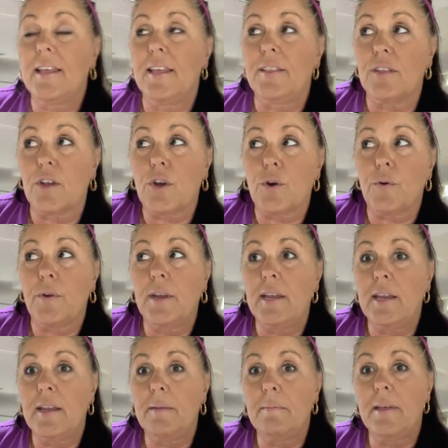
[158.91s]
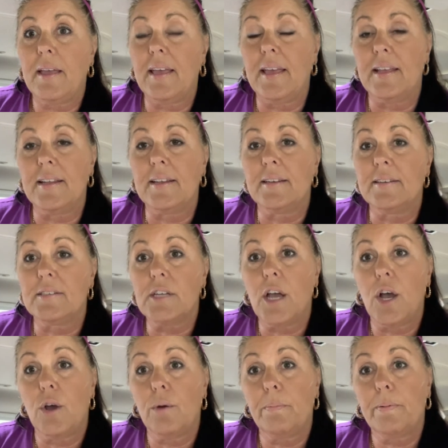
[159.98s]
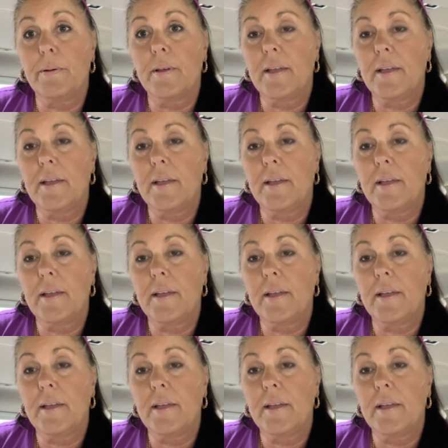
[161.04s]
in the cream and taupe.